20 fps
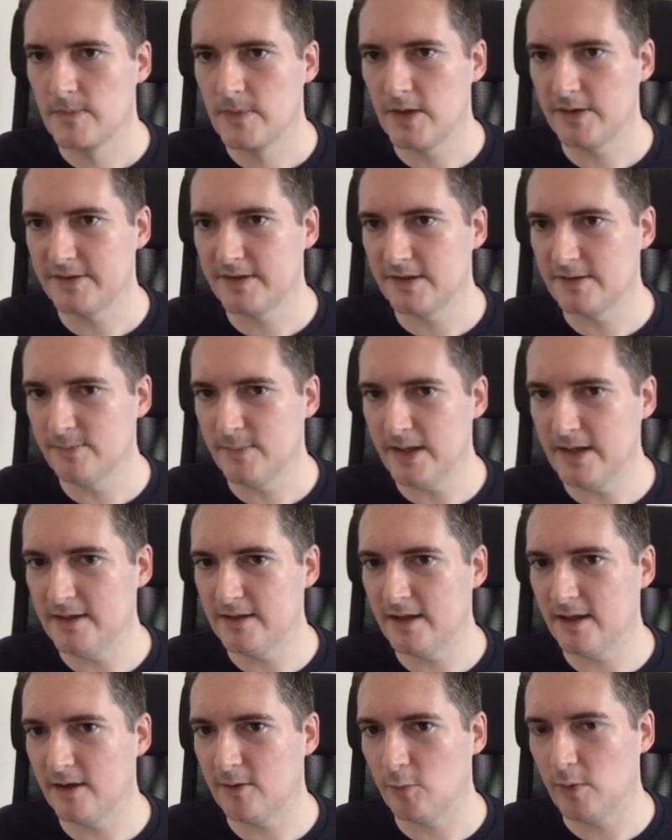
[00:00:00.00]
Does this
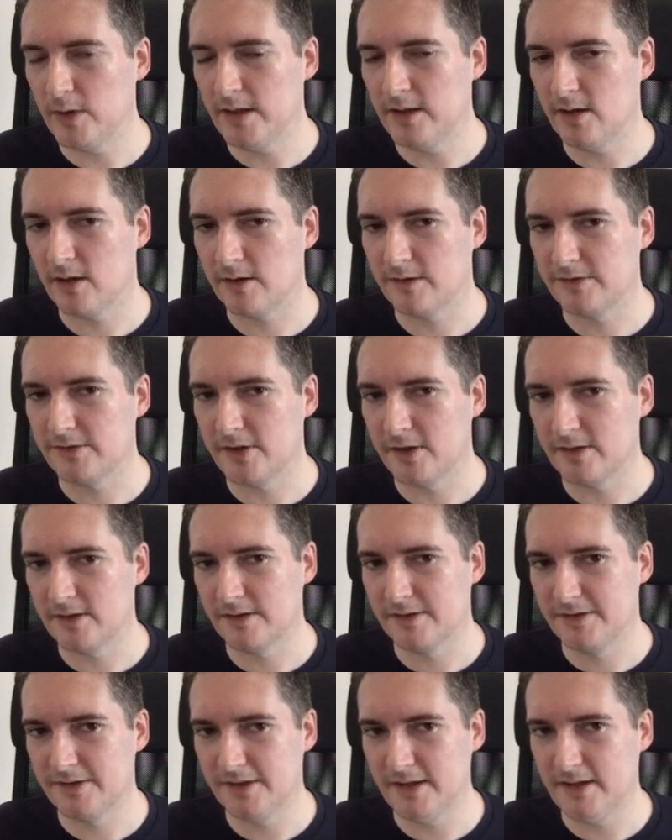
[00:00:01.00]
mean that we are starting
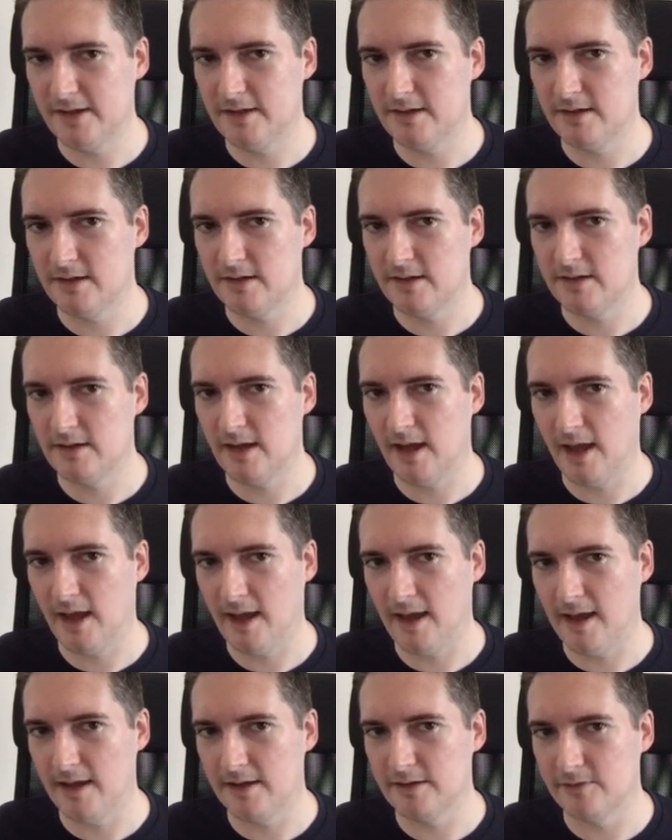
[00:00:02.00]
to see the
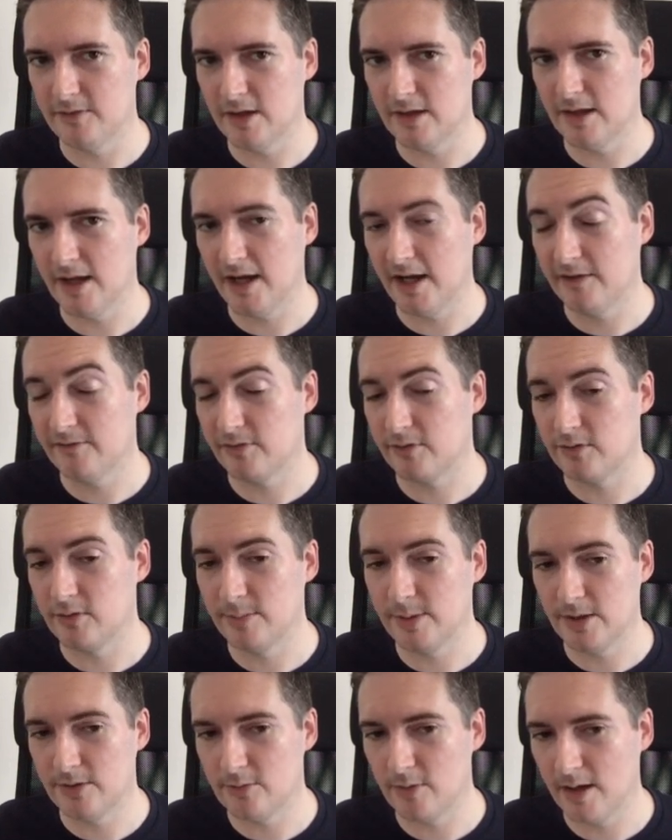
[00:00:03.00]
end of the line for
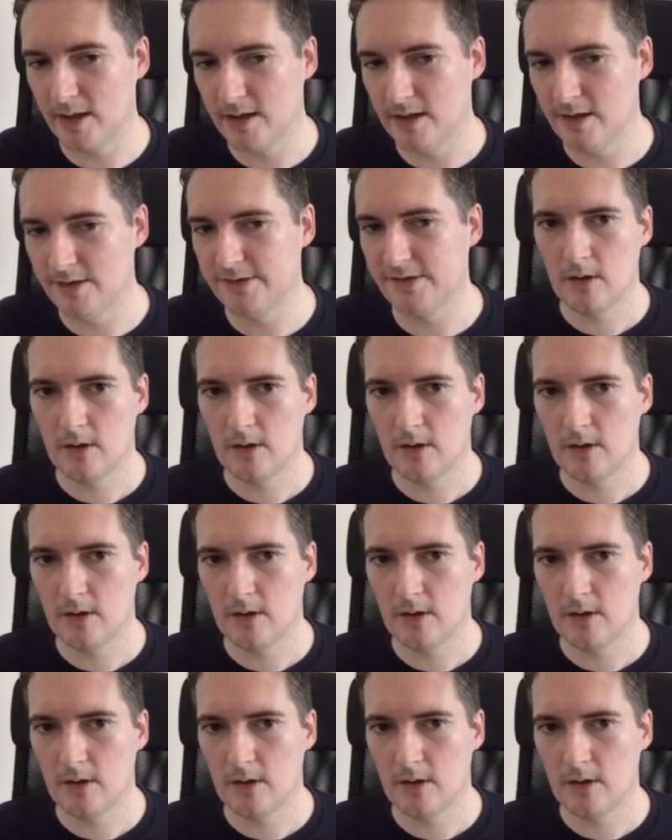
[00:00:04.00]
Ruby on Rails?